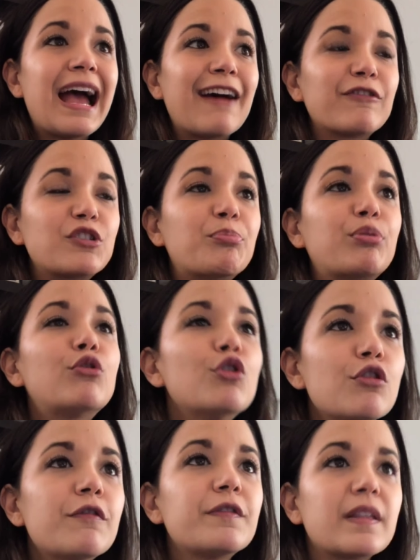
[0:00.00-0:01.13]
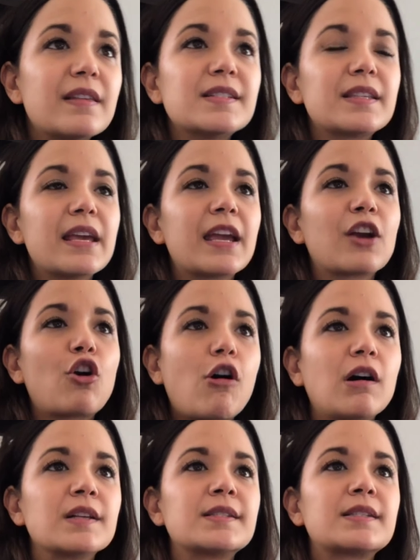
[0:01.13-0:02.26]
have to prove that this thing
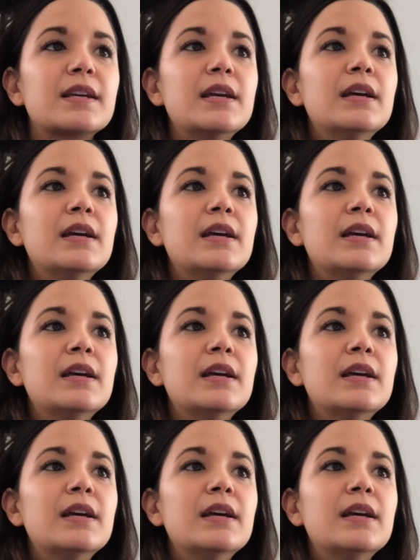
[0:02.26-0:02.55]
caused